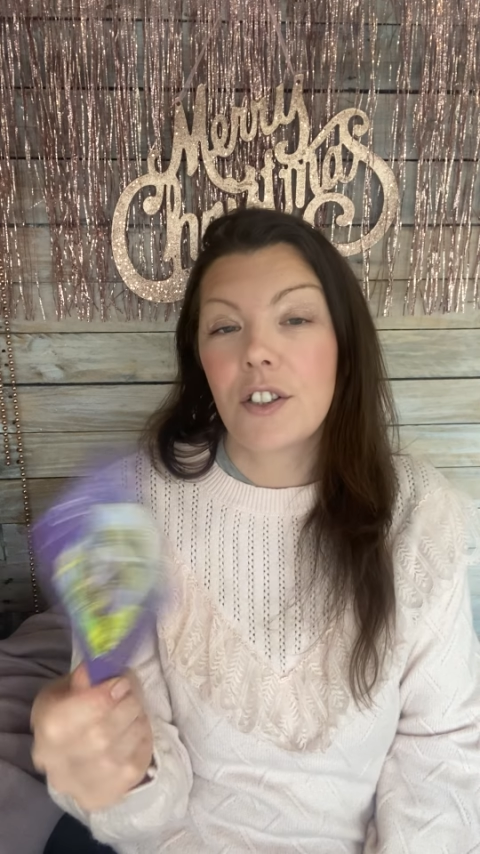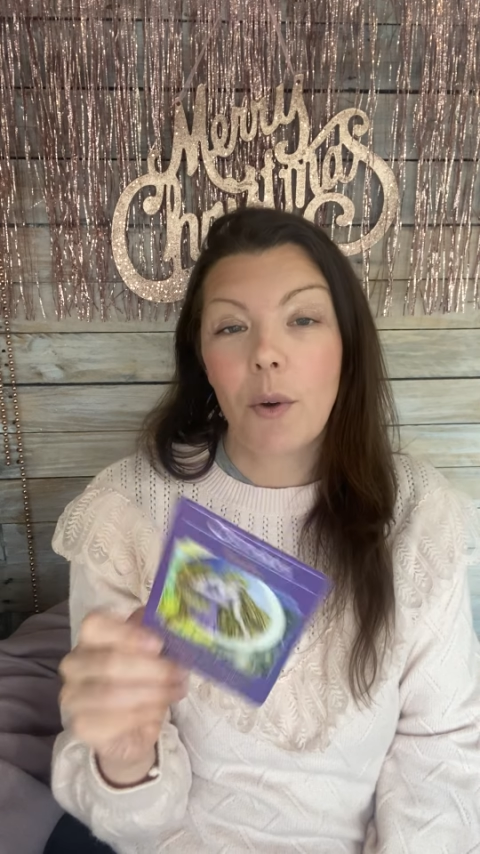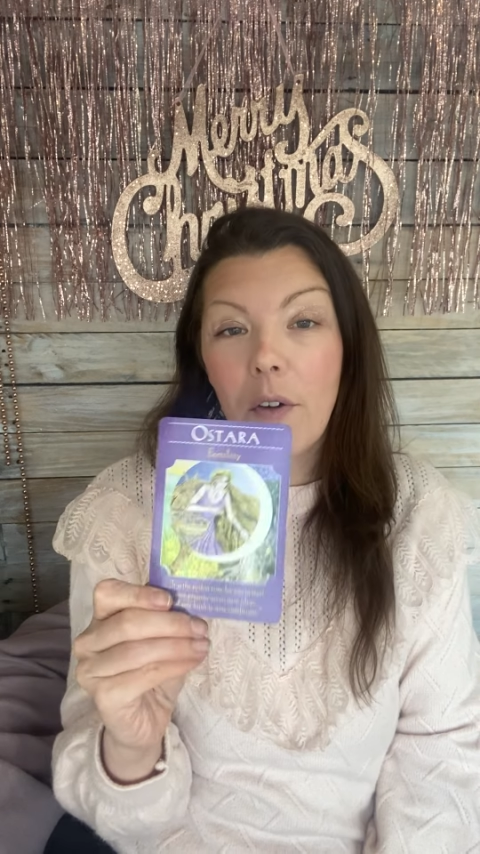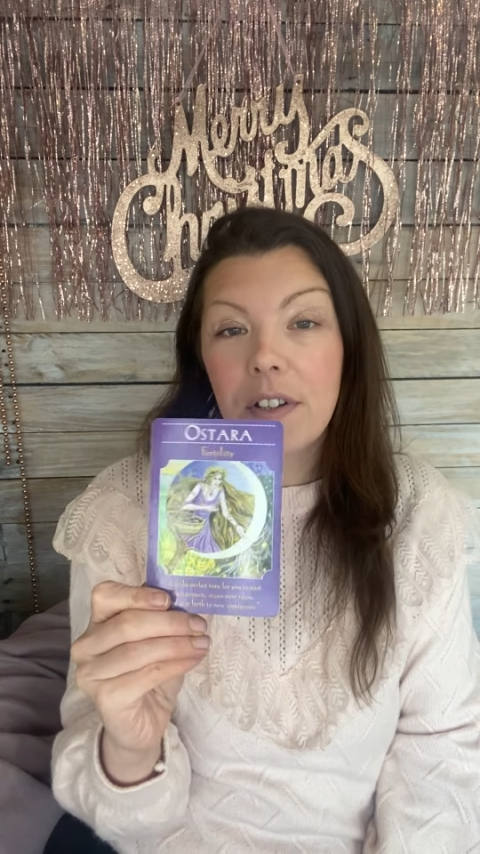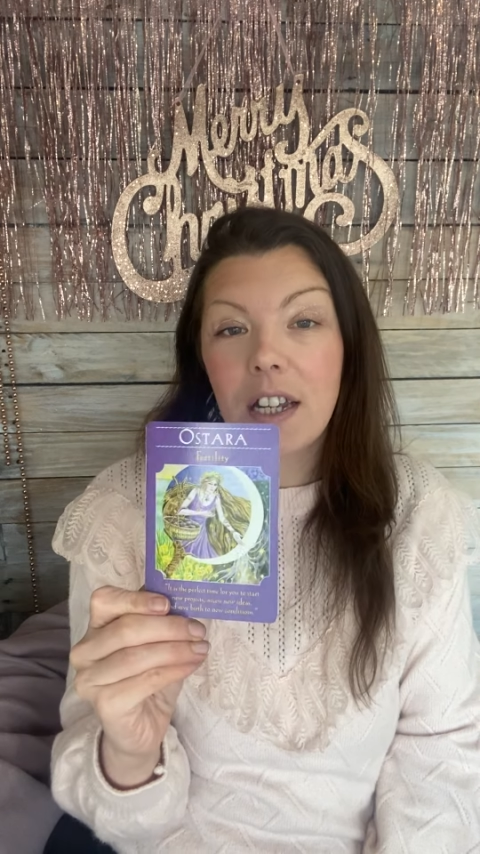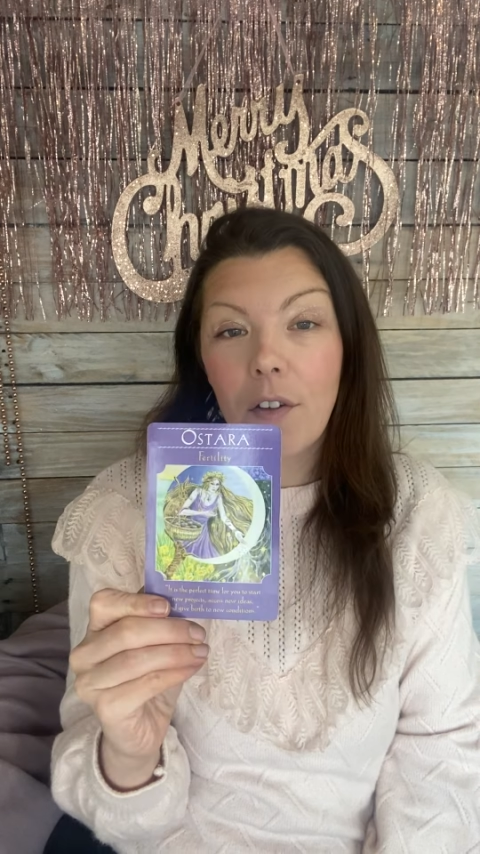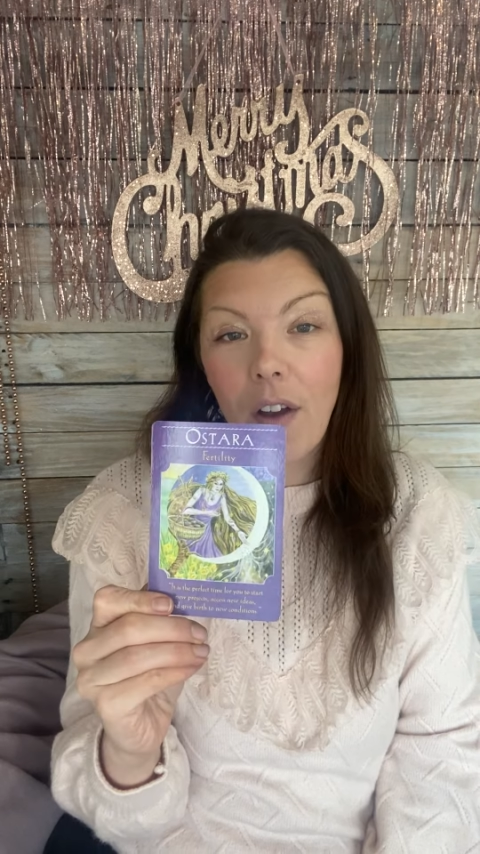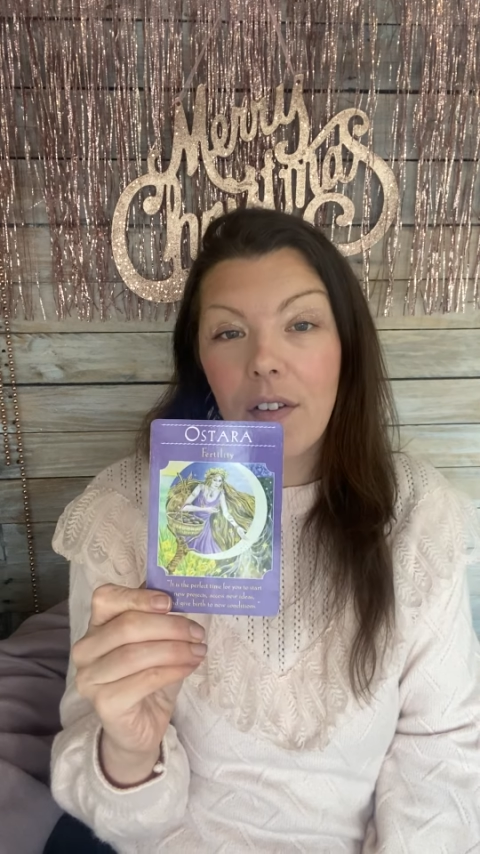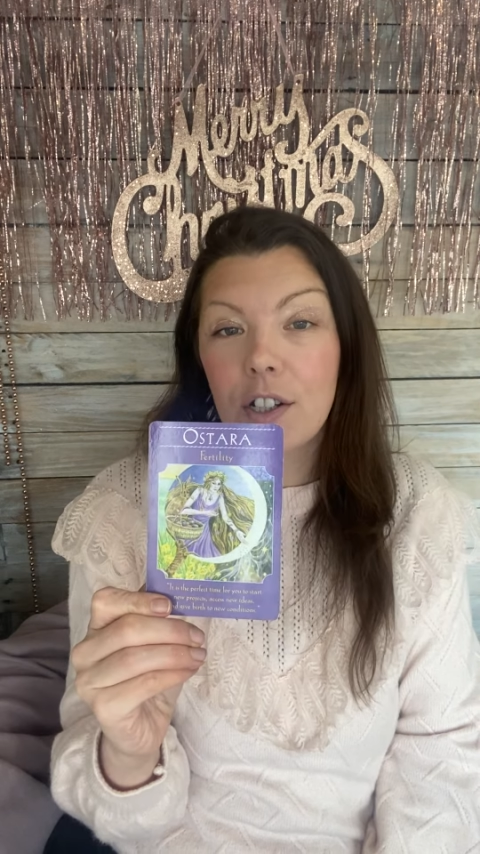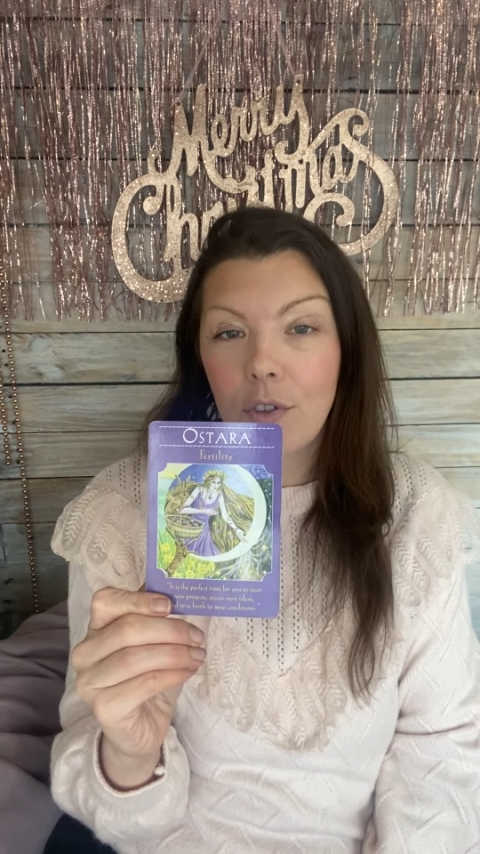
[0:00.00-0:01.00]
So obviously a
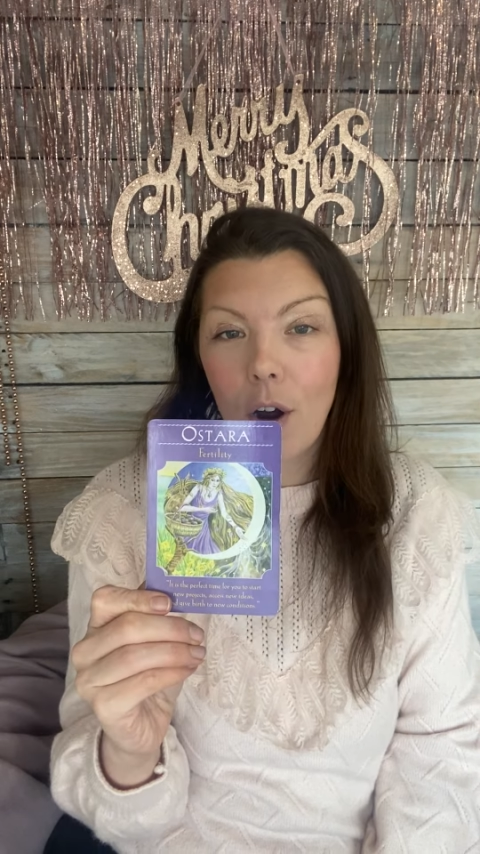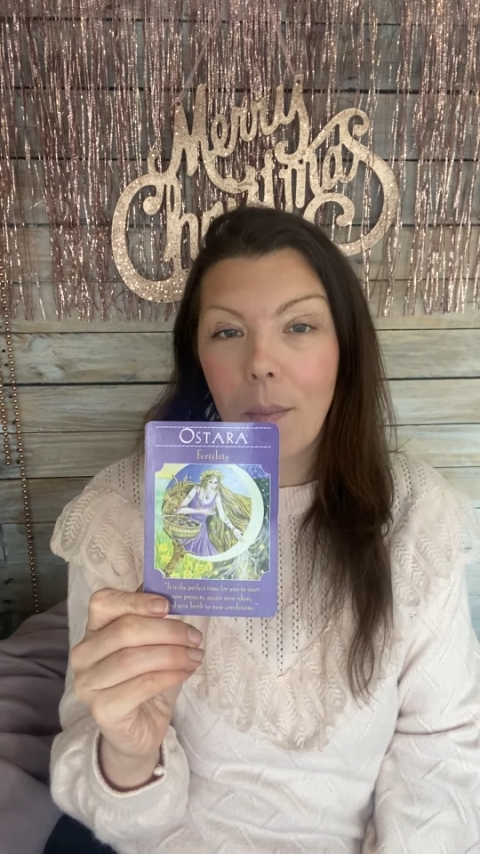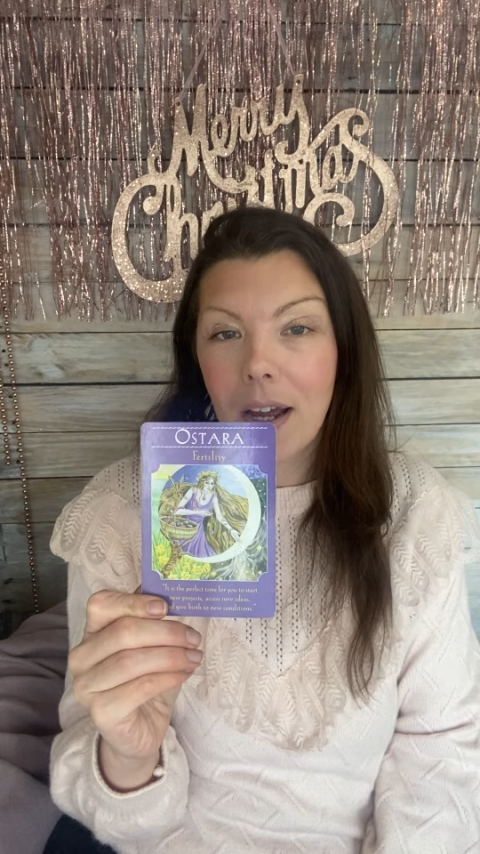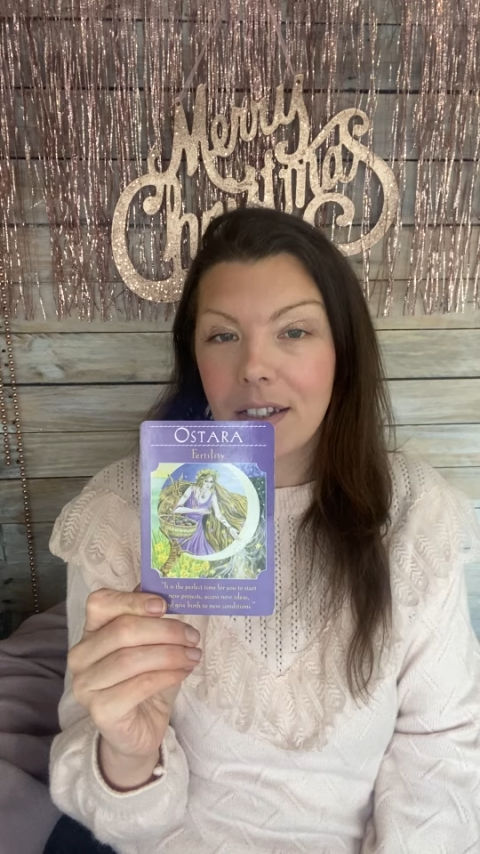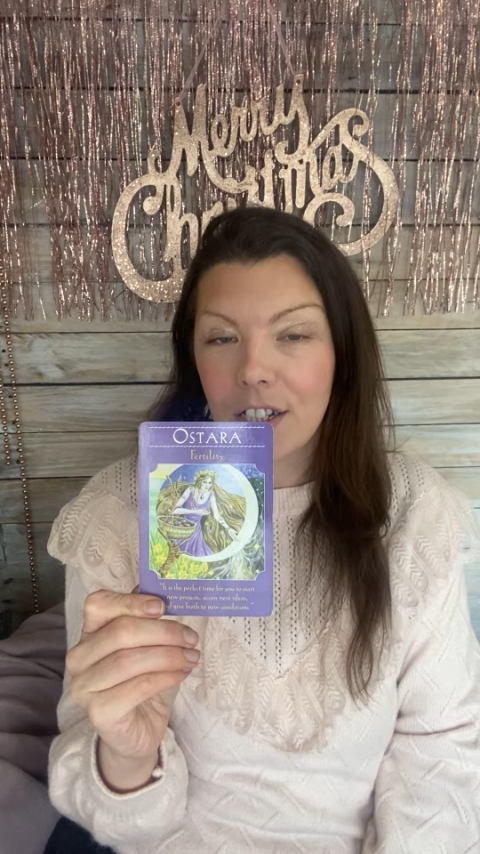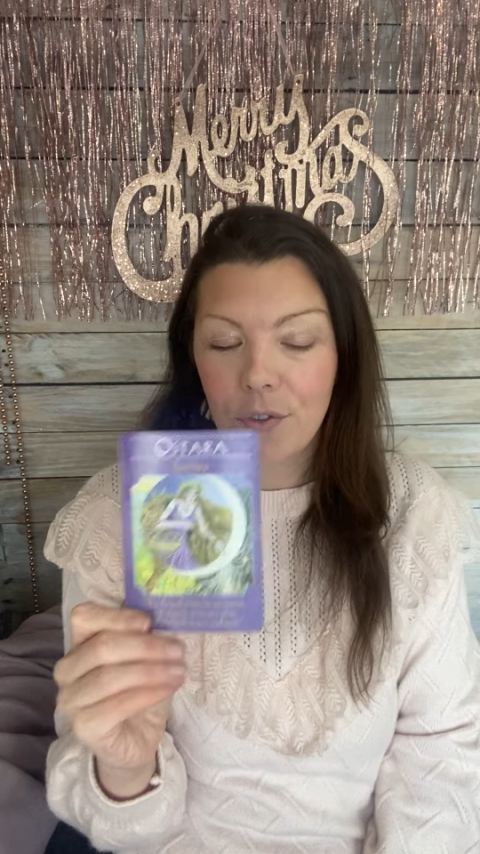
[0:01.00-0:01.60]
very strong message